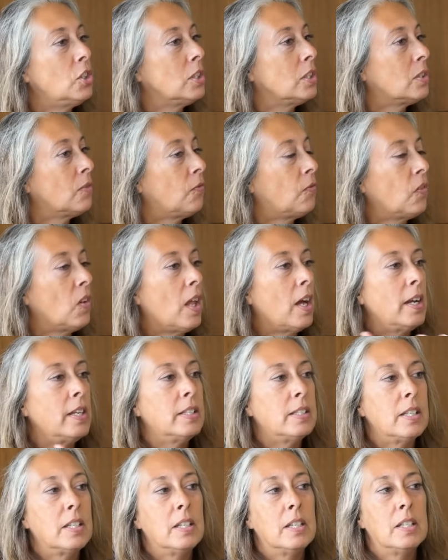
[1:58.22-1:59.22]
just
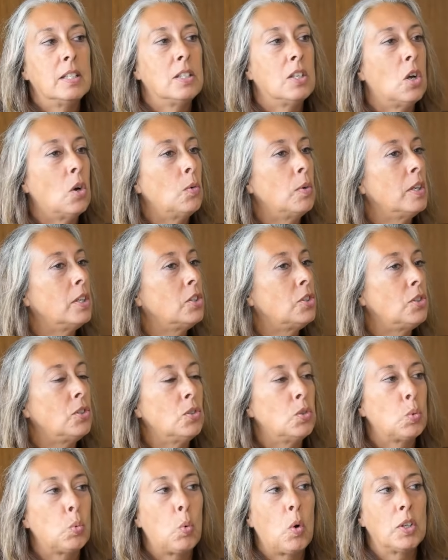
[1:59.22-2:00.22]
flies in, no
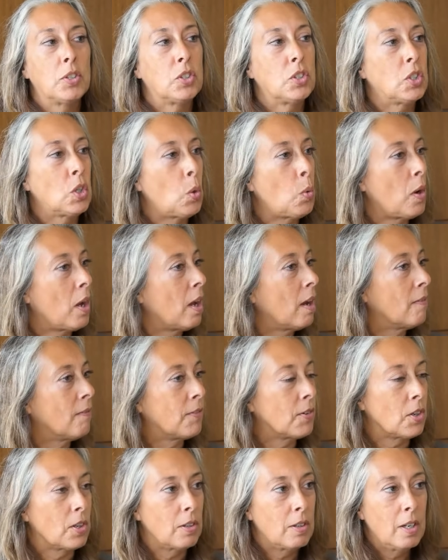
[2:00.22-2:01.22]
issues
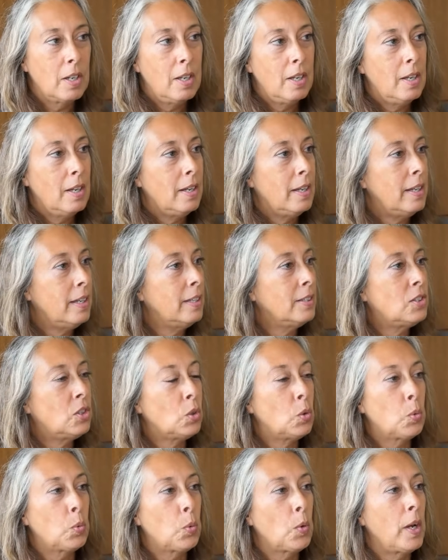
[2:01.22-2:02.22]
whatsoever.
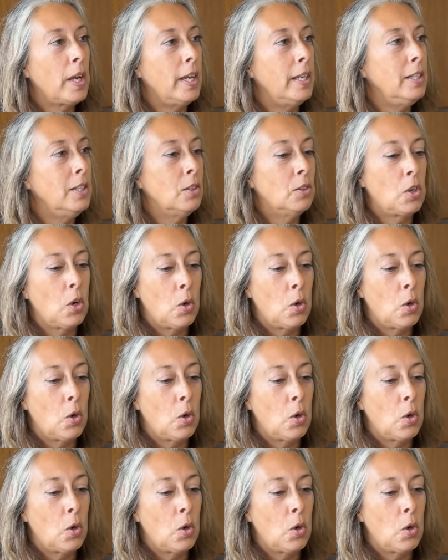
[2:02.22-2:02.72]
It's great. You